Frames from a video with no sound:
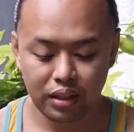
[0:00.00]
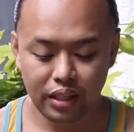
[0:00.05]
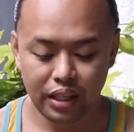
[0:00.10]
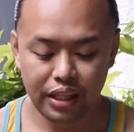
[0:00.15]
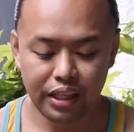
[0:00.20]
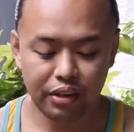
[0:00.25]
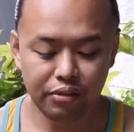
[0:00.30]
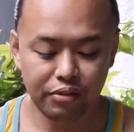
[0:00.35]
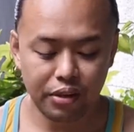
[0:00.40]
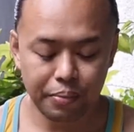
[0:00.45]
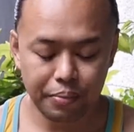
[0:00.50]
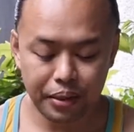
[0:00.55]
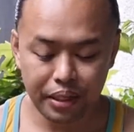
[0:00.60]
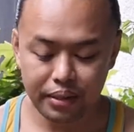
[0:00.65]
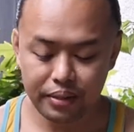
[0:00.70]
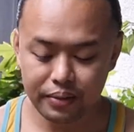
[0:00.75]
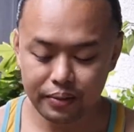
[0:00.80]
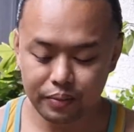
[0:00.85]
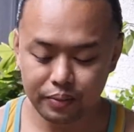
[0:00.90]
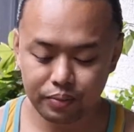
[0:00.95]
and you flip it,
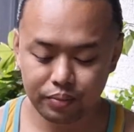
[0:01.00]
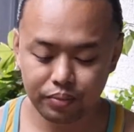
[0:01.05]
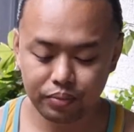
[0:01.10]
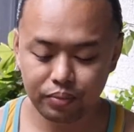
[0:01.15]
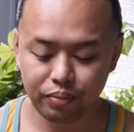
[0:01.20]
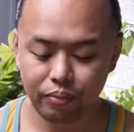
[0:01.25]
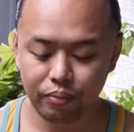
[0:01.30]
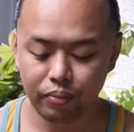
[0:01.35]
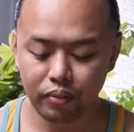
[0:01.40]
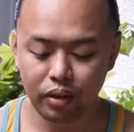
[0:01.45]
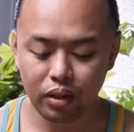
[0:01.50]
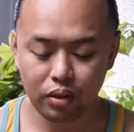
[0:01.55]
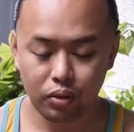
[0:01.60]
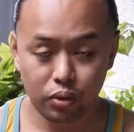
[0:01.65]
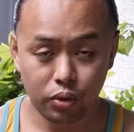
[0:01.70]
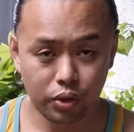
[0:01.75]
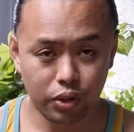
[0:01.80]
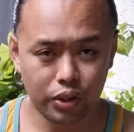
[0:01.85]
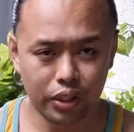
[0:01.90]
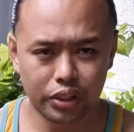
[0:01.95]

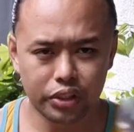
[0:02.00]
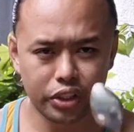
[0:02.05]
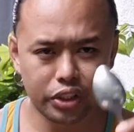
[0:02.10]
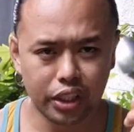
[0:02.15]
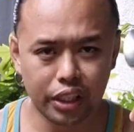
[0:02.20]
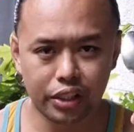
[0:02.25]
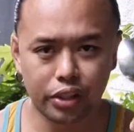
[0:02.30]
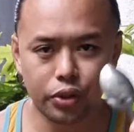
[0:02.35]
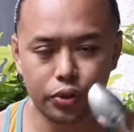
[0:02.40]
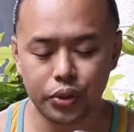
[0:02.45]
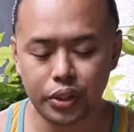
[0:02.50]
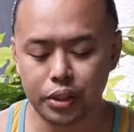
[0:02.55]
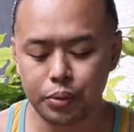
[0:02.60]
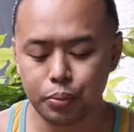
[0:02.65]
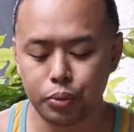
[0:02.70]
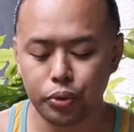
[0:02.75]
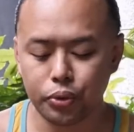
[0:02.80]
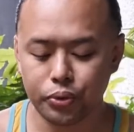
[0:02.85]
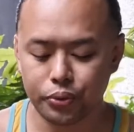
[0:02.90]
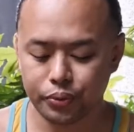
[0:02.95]
or you can just like use a
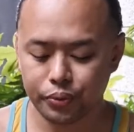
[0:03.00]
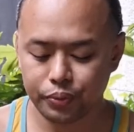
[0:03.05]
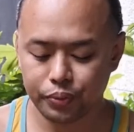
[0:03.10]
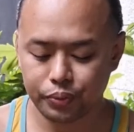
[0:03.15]
spoon.